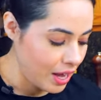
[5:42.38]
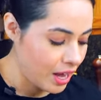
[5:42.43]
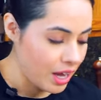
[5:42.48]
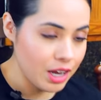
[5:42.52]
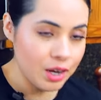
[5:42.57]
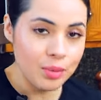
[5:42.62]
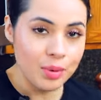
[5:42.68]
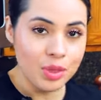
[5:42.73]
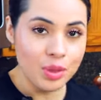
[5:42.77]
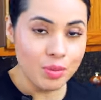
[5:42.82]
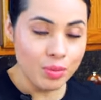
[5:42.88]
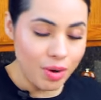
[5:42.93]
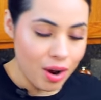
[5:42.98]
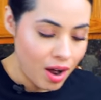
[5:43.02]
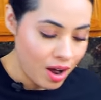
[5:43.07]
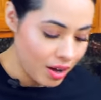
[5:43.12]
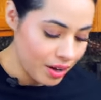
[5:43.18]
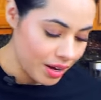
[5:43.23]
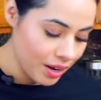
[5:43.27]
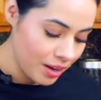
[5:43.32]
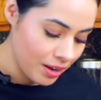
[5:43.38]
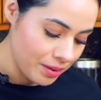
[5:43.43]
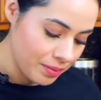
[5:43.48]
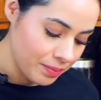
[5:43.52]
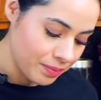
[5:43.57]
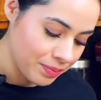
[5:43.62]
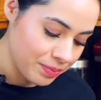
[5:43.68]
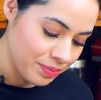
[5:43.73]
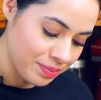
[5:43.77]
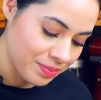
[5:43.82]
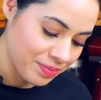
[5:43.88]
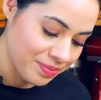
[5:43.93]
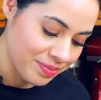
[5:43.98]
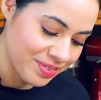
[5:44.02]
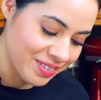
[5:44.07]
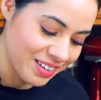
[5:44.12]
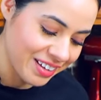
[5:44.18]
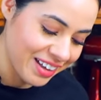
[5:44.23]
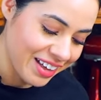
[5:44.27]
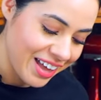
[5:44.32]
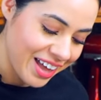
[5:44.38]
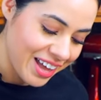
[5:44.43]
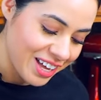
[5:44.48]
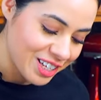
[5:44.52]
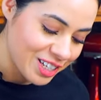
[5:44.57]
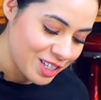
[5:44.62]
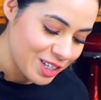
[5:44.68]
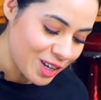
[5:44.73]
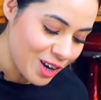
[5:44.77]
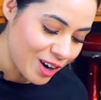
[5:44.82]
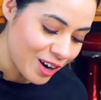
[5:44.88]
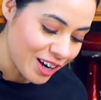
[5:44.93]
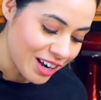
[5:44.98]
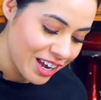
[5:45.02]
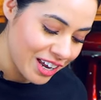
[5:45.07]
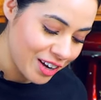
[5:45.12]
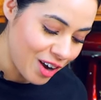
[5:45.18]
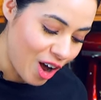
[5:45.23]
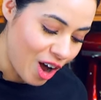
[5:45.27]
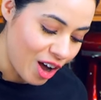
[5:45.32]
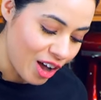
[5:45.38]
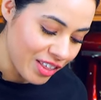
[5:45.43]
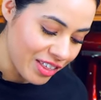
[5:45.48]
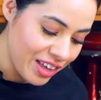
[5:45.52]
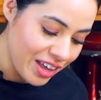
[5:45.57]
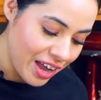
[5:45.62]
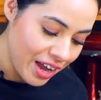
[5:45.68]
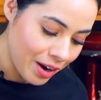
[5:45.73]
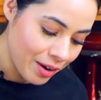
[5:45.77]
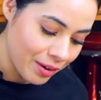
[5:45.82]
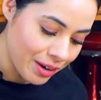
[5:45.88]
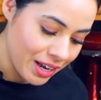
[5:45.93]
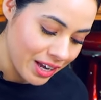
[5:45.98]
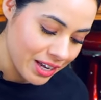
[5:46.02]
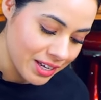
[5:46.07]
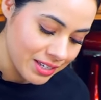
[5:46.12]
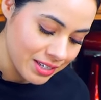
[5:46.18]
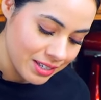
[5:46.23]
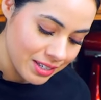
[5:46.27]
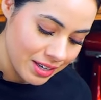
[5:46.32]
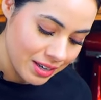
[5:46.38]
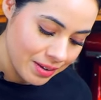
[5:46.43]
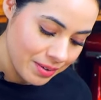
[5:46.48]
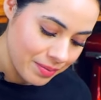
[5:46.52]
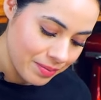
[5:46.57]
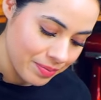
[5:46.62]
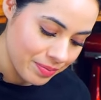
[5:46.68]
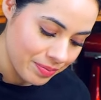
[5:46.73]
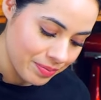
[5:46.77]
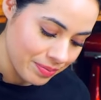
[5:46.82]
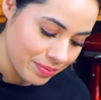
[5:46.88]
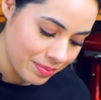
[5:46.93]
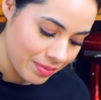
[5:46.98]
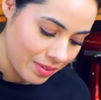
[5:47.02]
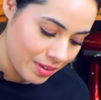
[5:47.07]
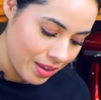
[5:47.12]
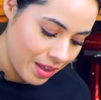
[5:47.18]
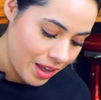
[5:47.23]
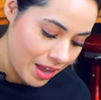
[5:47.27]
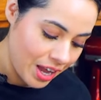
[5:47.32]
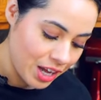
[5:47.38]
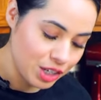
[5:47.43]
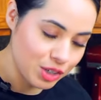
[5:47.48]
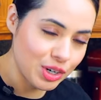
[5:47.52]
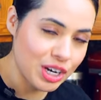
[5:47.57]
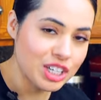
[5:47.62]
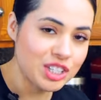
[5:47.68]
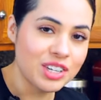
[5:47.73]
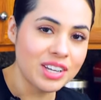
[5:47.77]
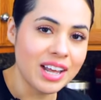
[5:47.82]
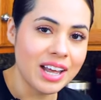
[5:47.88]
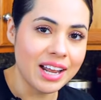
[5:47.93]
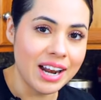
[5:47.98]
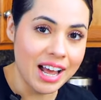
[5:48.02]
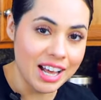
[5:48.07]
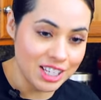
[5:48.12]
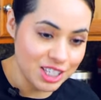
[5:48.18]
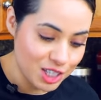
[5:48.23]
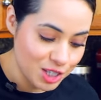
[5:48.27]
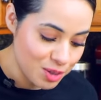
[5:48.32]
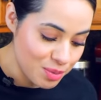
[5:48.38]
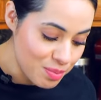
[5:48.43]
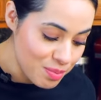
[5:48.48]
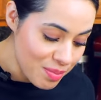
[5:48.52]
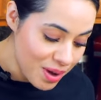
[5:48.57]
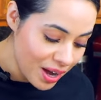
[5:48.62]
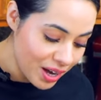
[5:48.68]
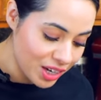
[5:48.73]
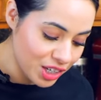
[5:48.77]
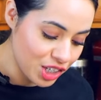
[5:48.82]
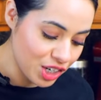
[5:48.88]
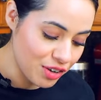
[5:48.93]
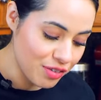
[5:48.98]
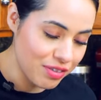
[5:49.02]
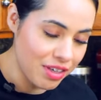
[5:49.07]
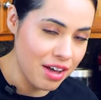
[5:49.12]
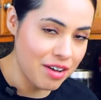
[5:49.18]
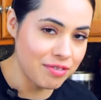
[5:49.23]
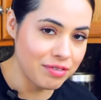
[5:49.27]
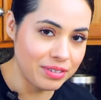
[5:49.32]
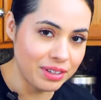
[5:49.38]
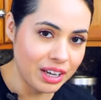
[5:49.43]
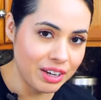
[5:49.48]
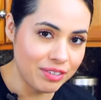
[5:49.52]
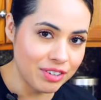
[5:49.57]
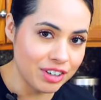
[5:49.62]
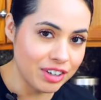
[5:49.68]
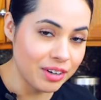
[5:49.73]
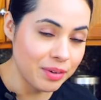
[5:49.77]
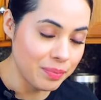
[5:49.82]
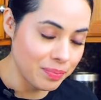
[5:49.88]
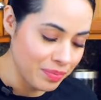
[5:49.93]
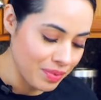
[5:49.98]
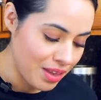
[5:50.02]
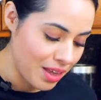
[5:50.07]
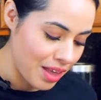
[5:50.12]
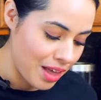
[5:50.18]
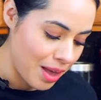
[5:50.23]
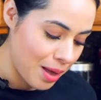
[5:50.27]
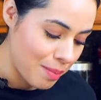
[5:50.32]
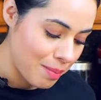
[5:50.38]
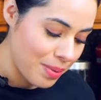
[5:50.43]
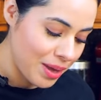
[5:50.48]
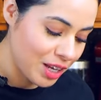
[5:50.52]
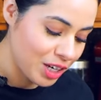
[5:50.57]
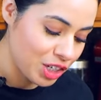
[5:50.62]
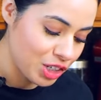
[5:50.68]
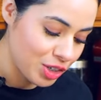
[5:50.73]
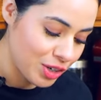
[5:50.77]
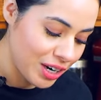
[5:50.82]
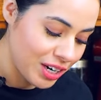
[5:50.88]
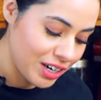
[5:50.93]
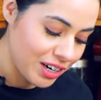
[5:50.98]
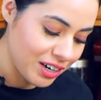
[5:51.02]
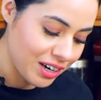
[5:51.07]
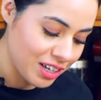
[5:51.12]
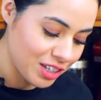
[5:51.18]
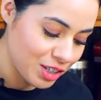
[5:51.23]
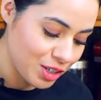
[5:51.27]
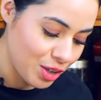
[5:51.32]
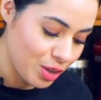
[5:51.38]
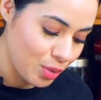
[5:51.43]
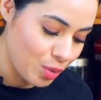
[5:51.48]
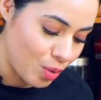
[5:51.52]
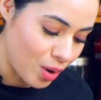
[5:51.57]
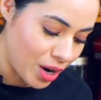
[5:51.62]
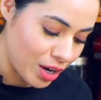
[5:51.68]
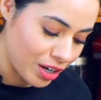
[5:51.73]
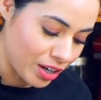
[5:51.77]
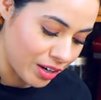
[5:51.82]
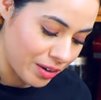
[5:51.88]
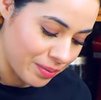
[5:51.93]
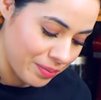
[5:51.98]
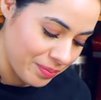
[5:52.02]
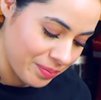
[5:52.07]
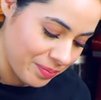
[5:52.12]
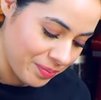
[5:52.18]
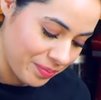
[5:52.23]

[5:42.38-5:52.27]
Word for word: And with the rock, target all the areas and try to get as much of that flavor penetrated into the water.